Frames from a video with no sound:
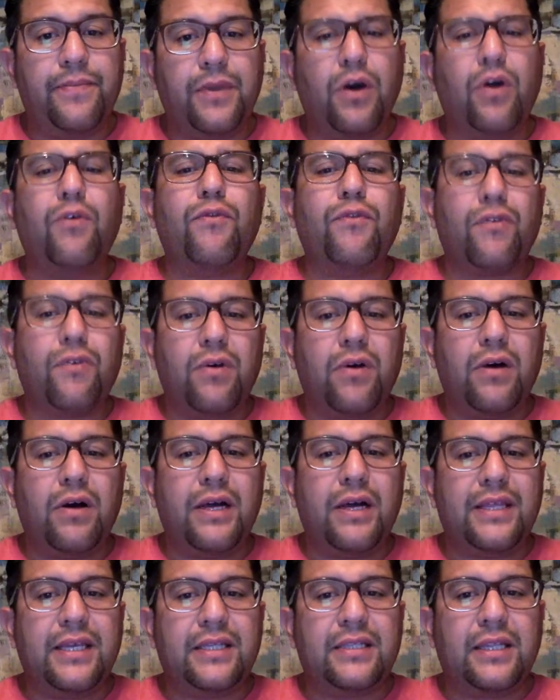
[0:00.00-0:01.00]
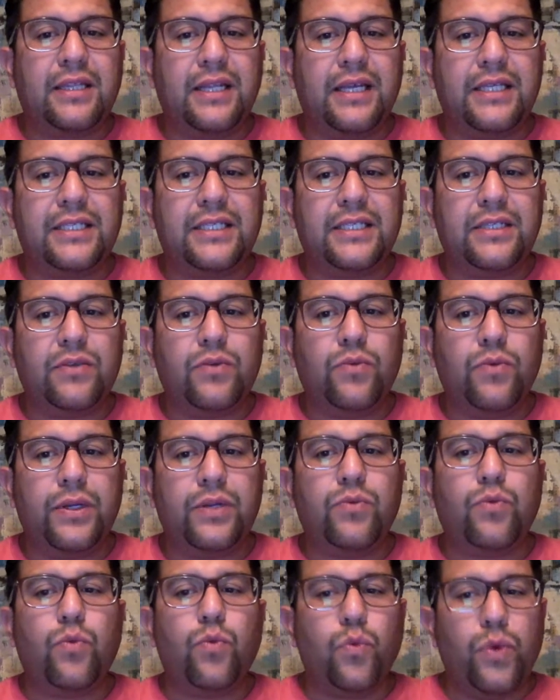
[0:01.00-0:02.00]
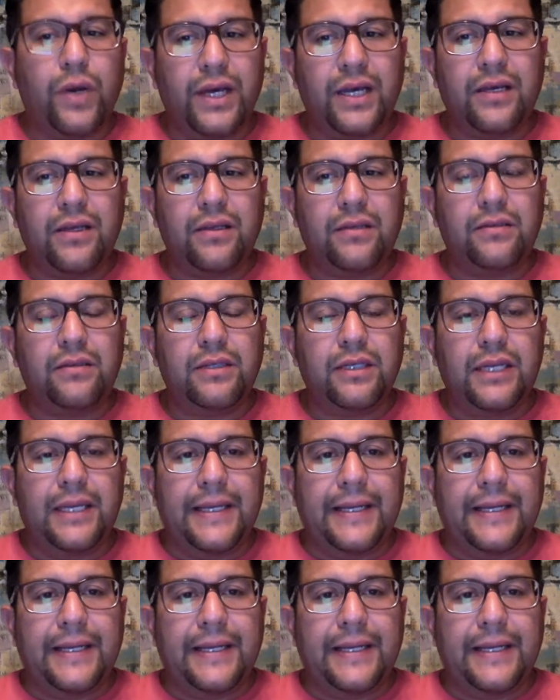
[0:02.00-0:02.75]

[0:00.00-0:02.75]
Overall, I think the lesson went well.